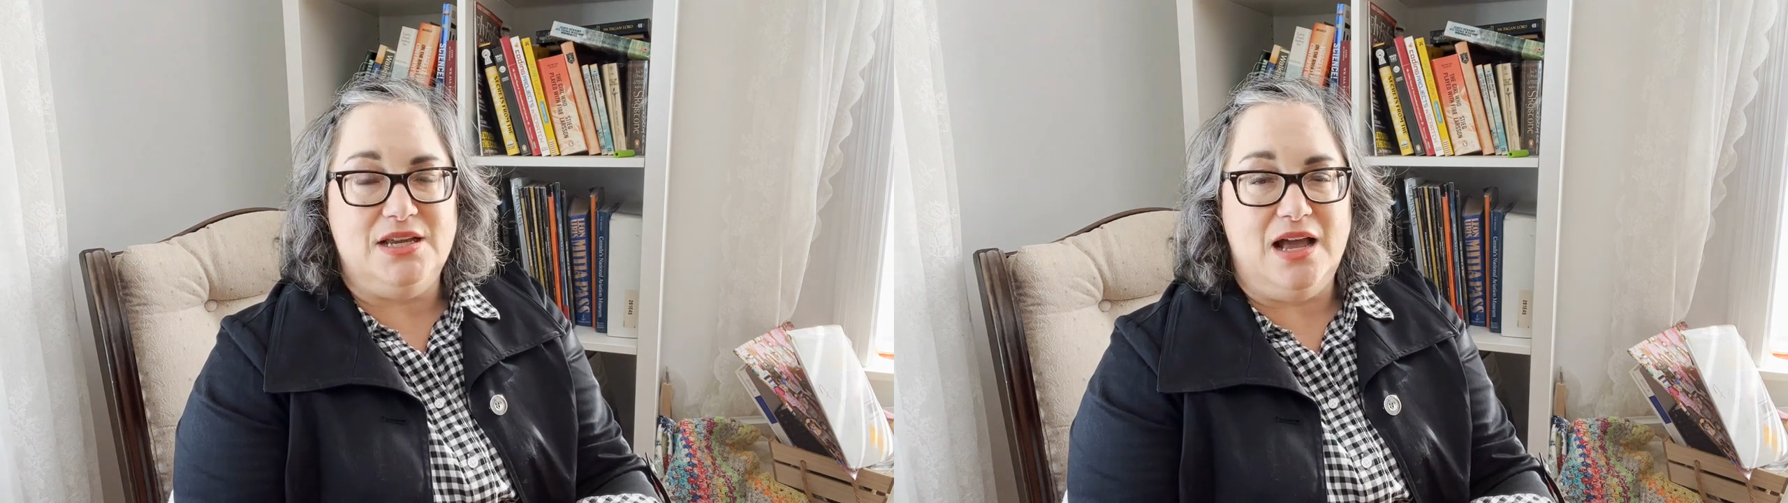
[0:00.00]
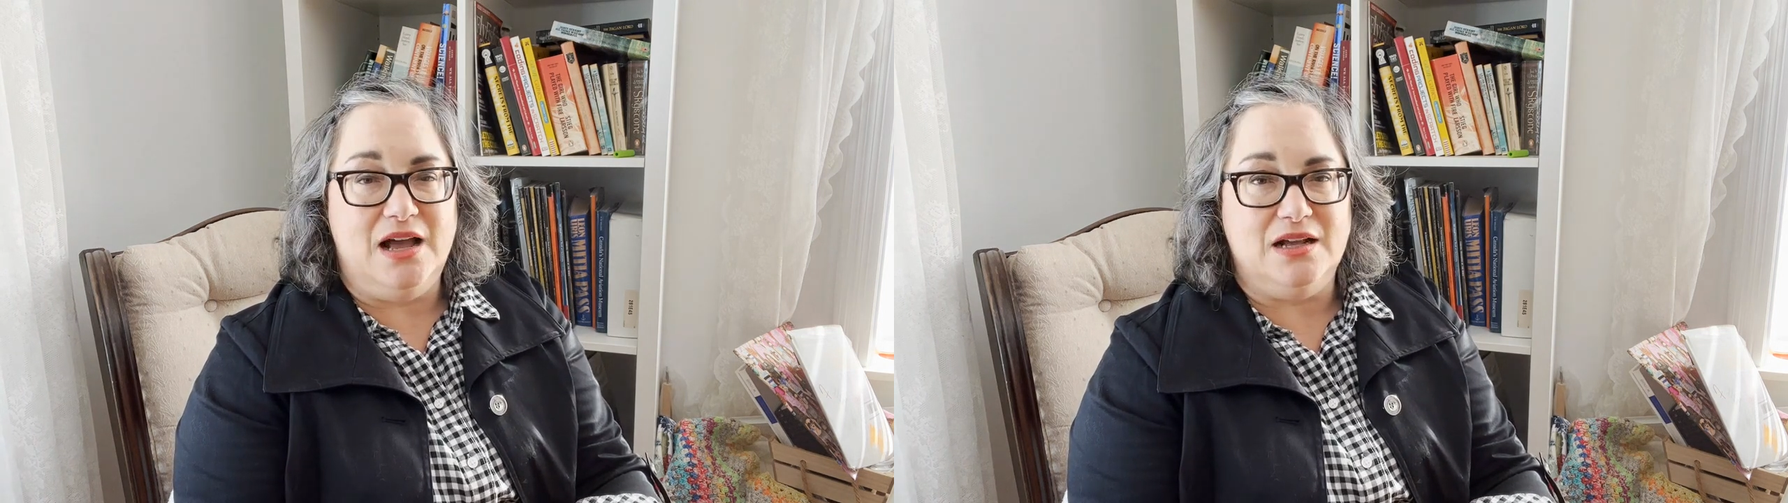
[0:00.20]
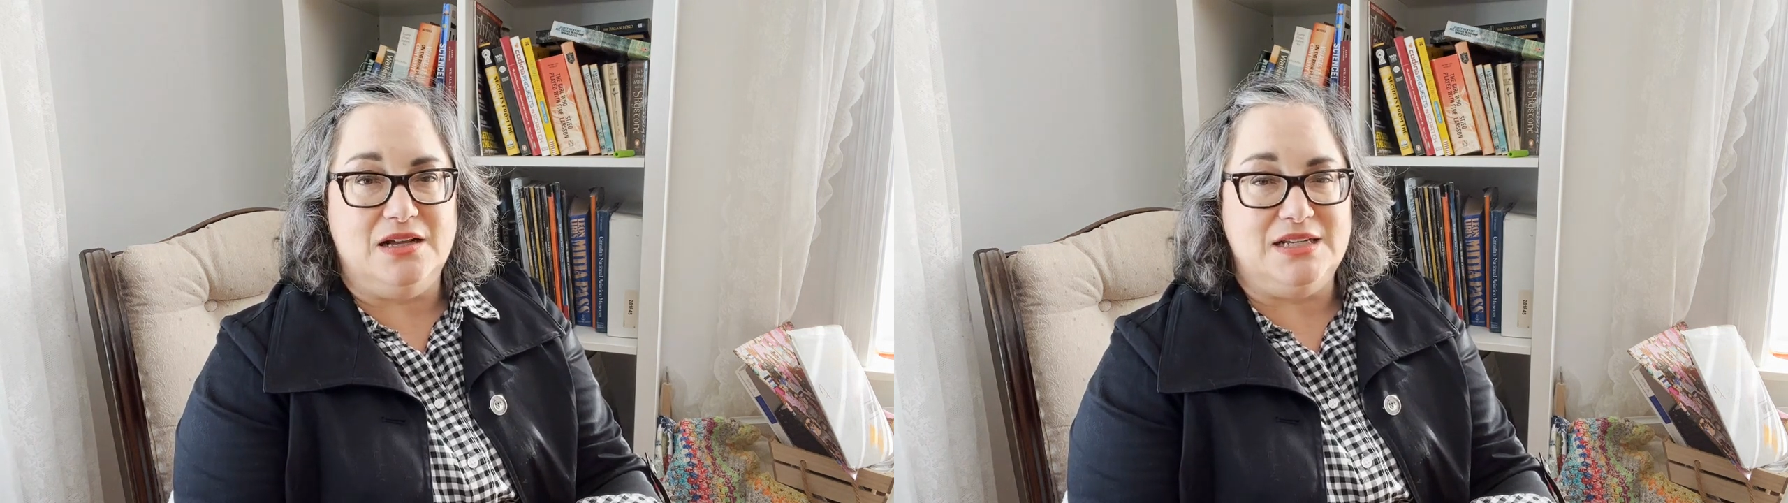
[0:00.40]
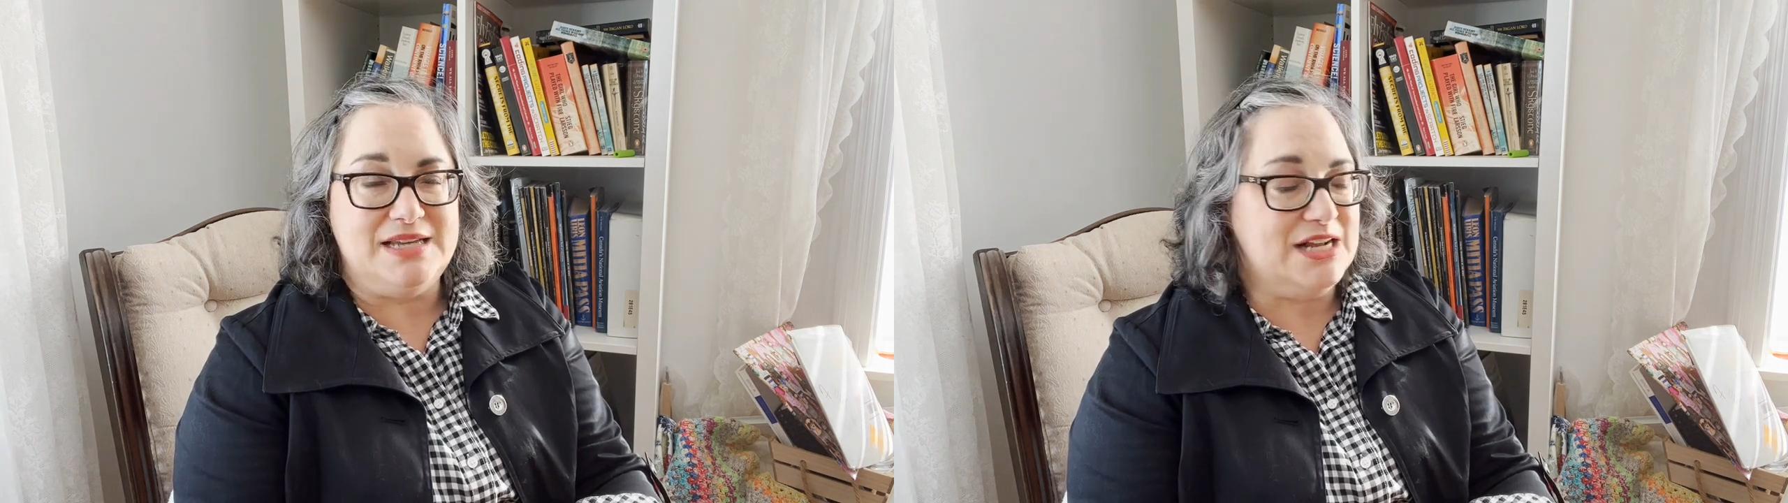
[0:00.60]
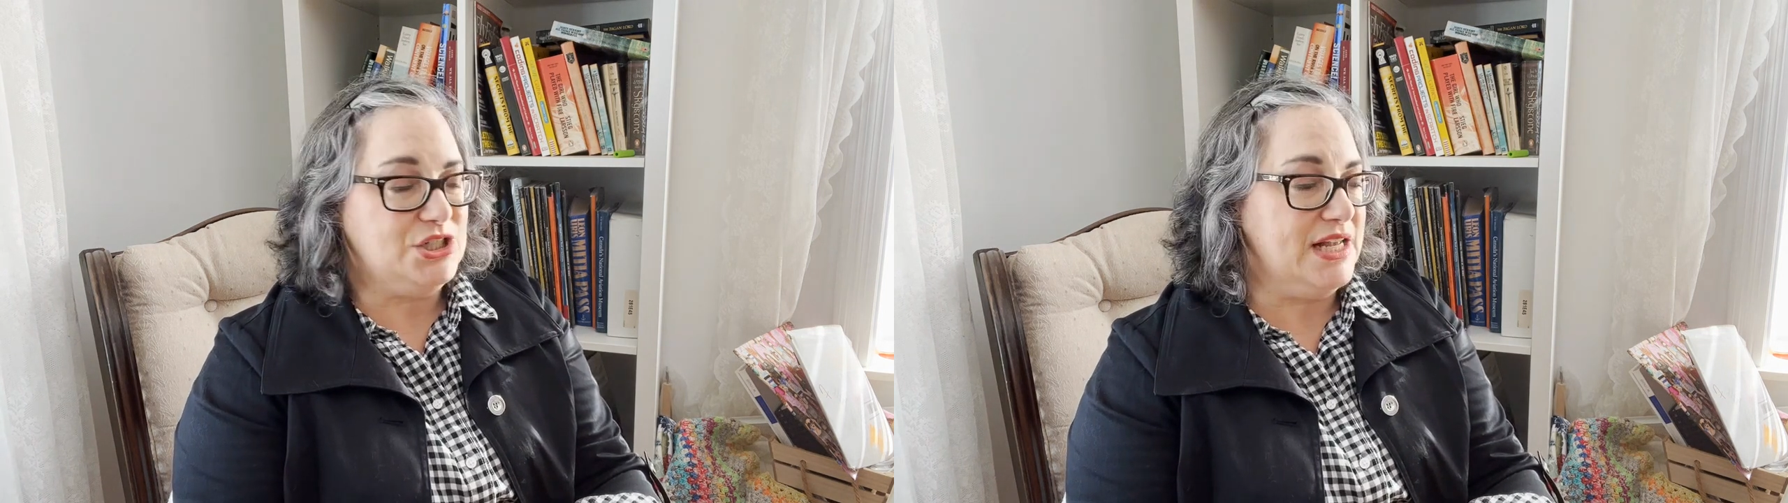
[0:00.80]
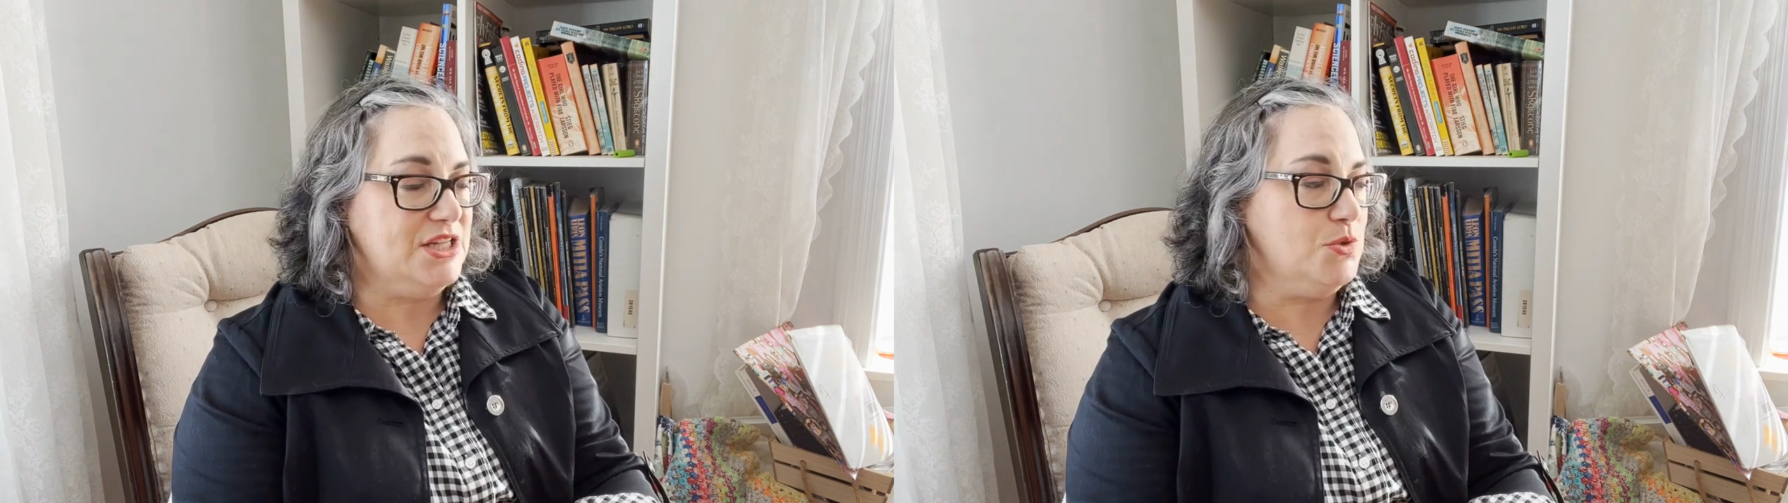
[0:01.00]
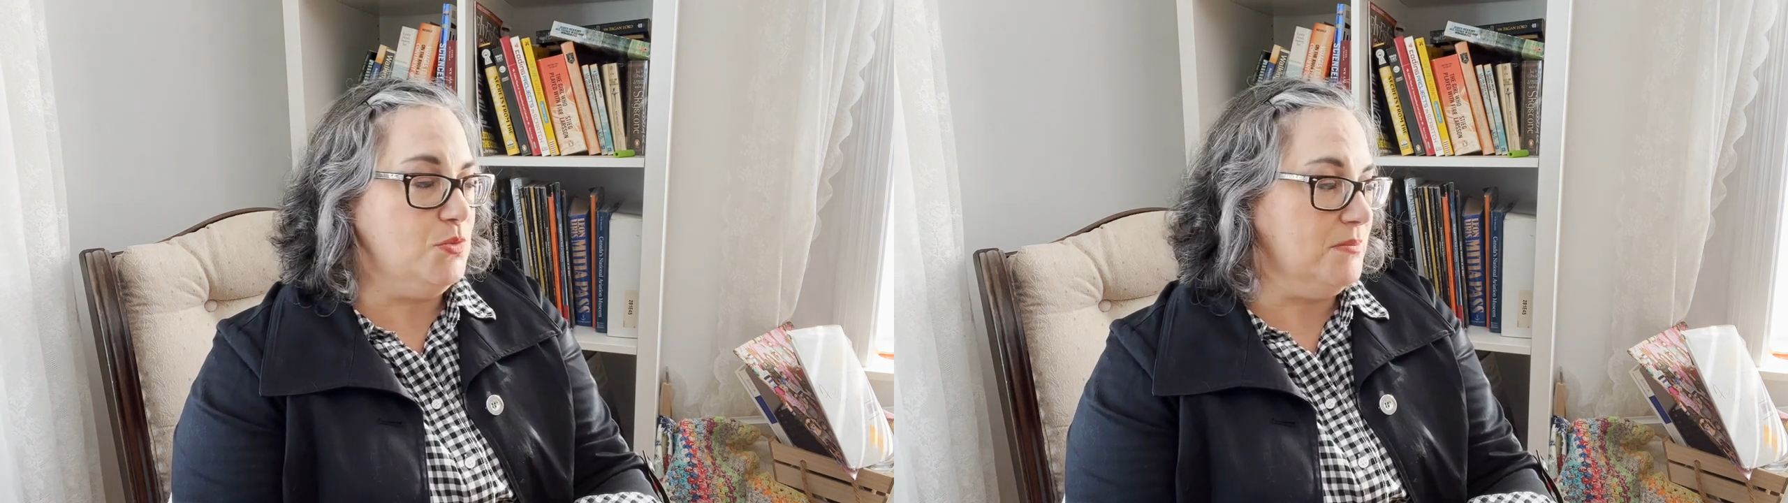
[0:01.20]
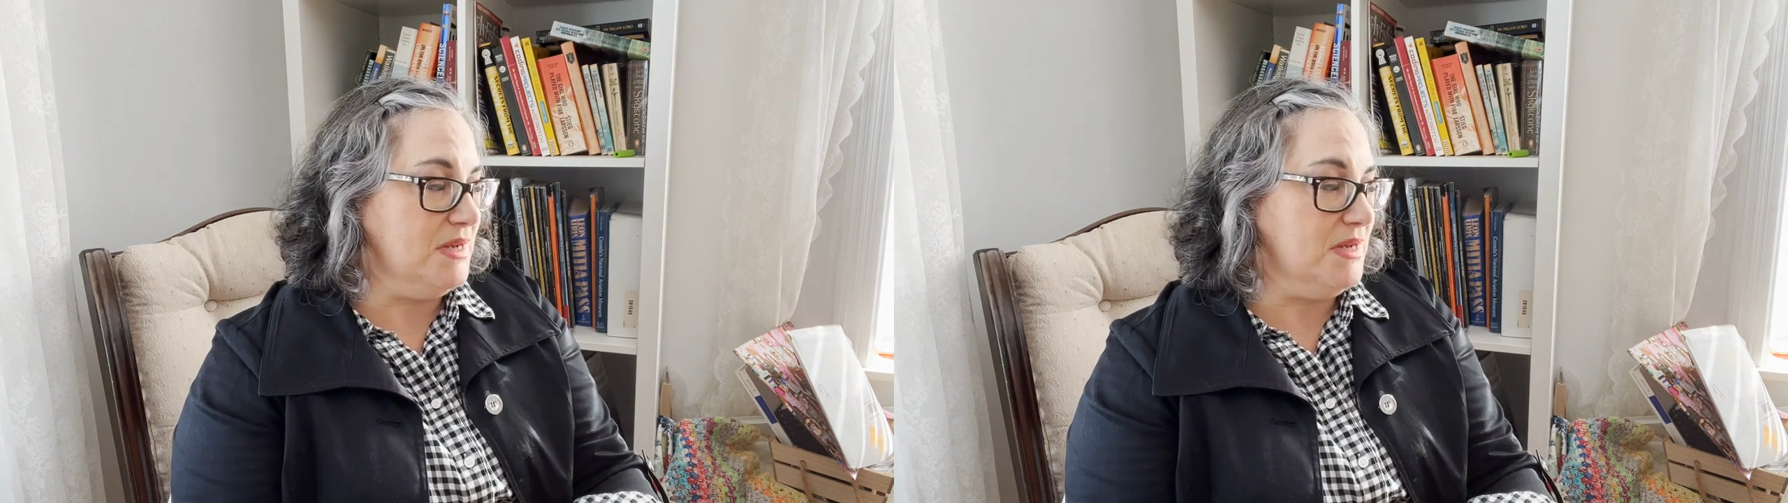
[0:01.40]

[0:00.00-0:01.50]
attach that to one of